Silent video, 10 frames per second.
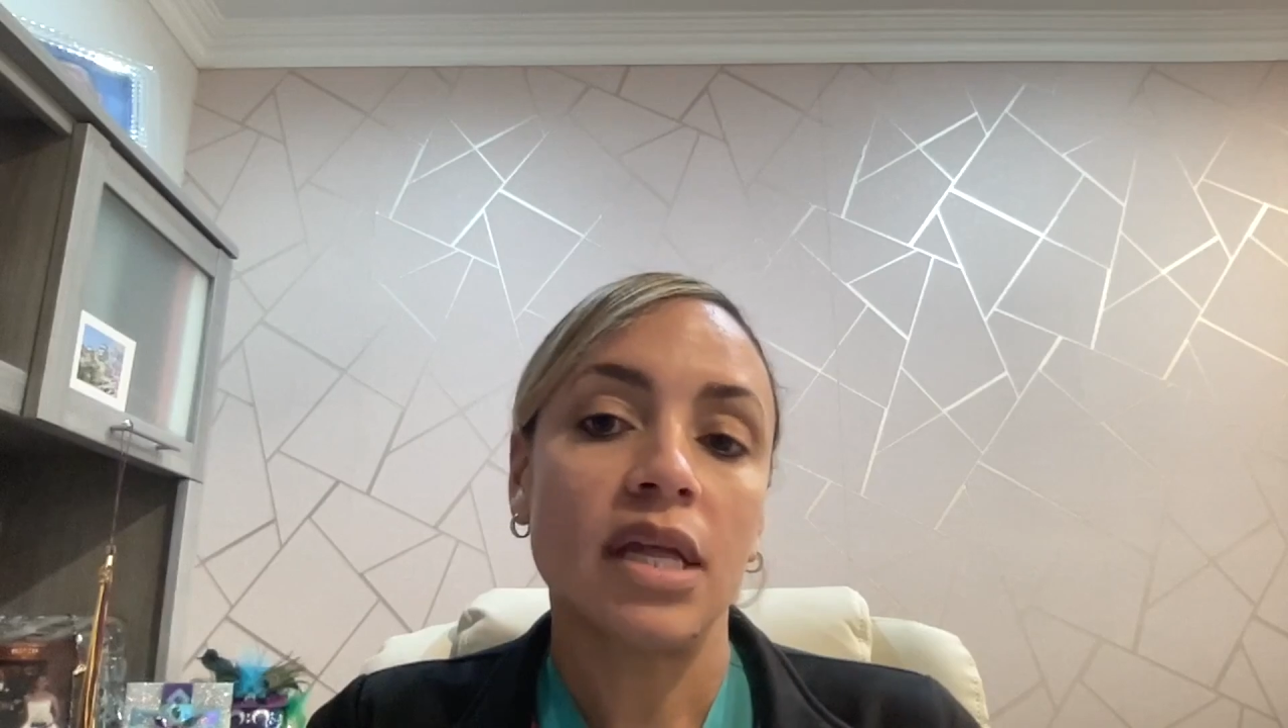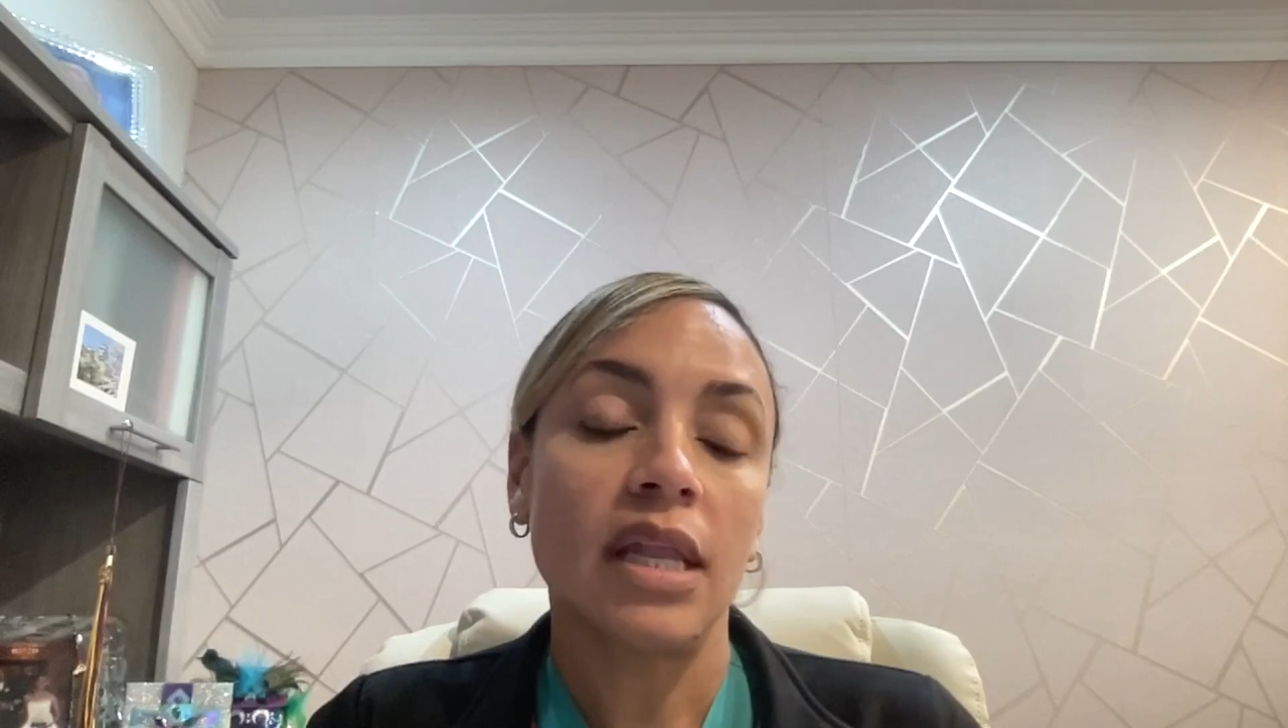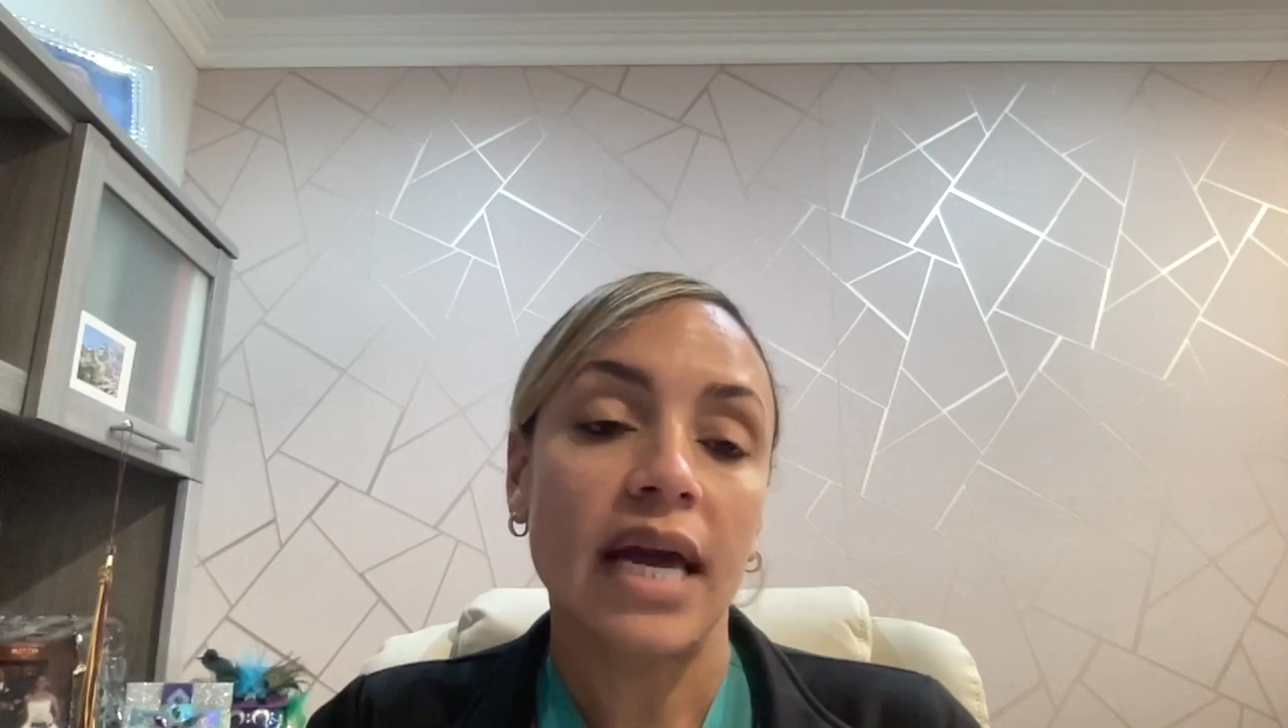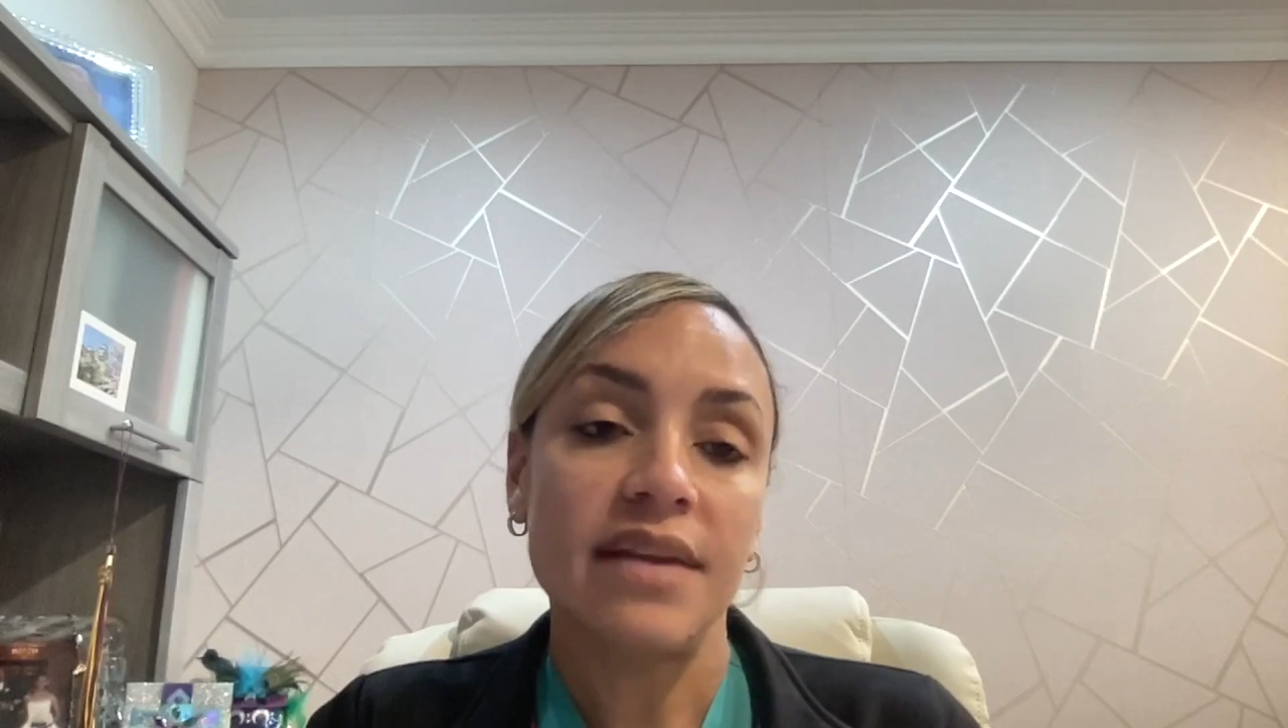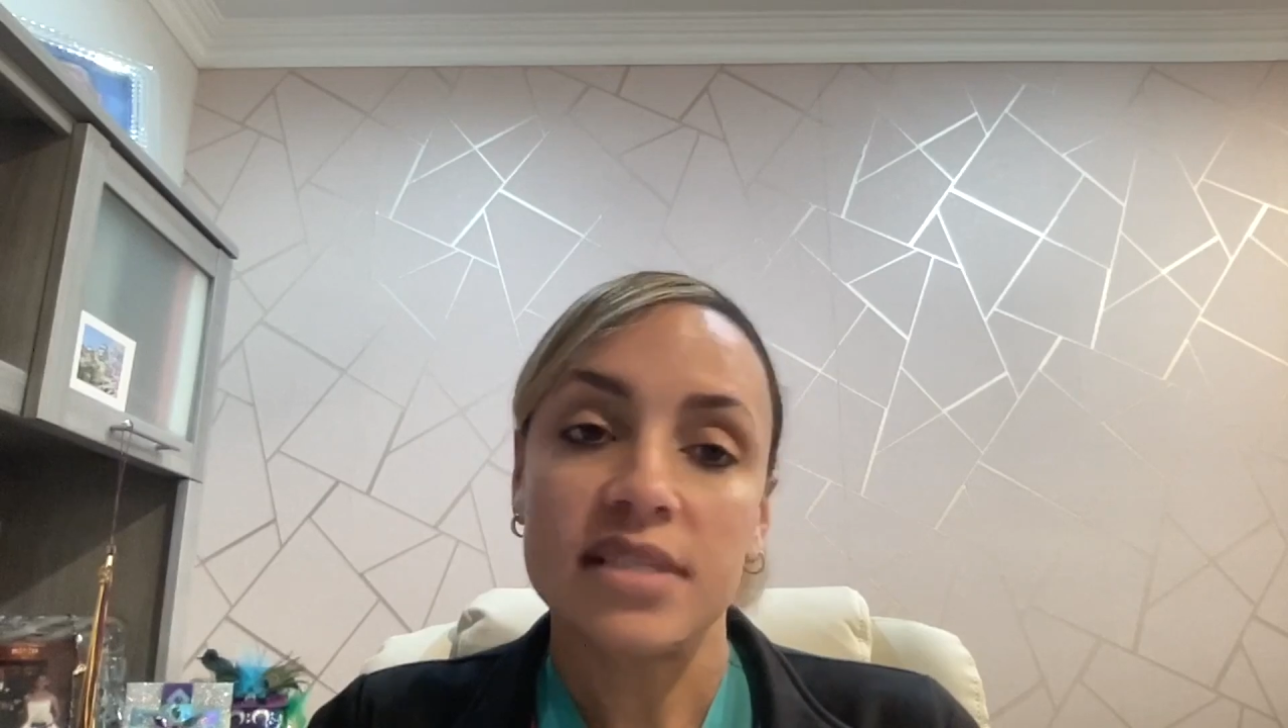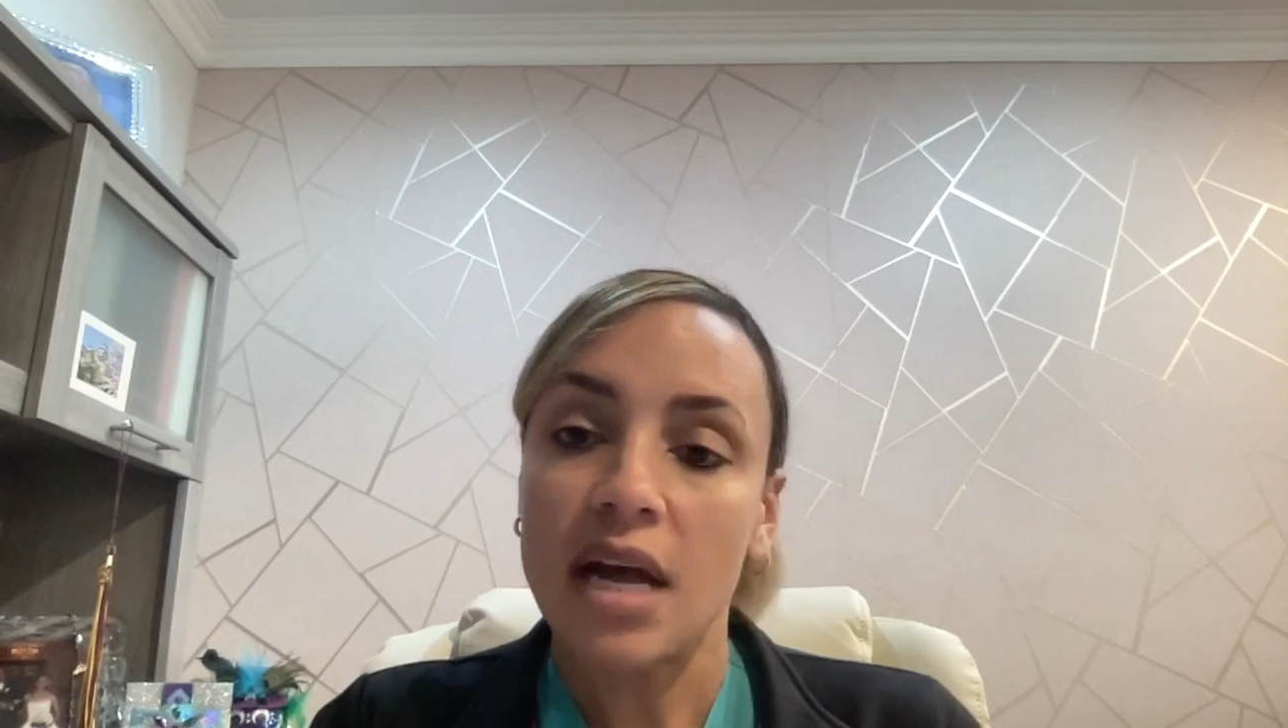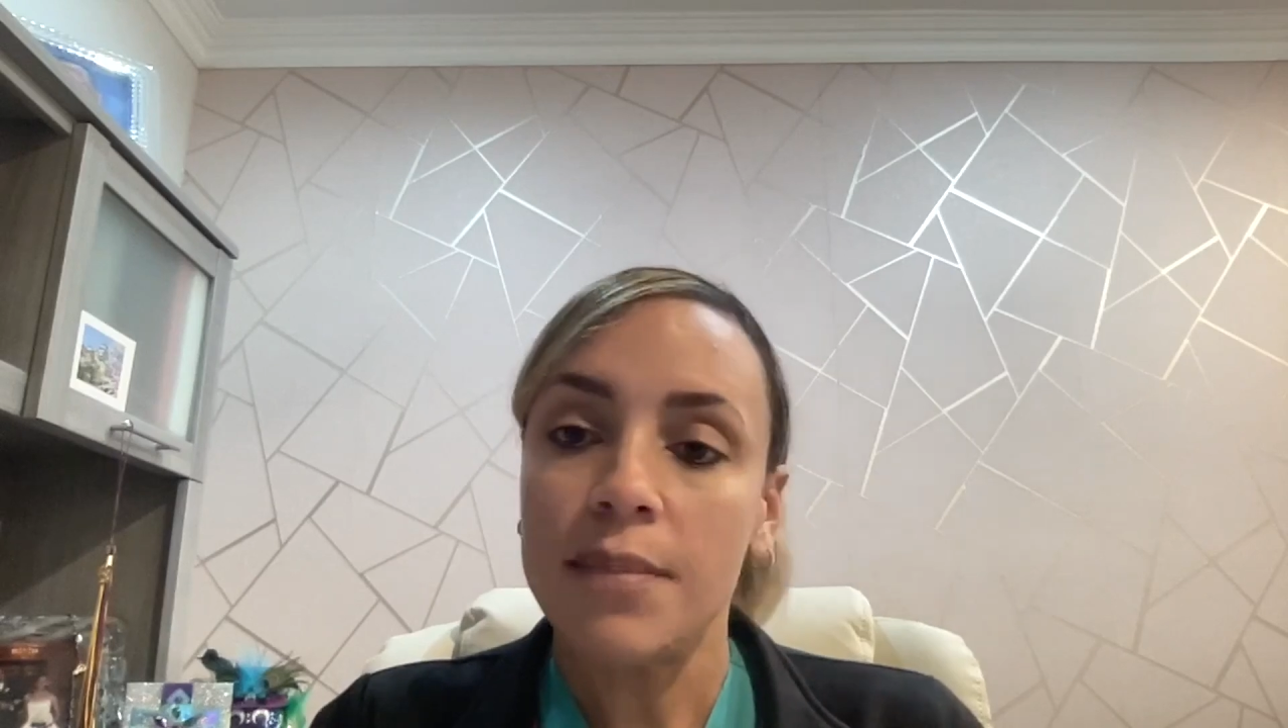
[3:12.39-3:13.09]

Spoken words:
lifestyle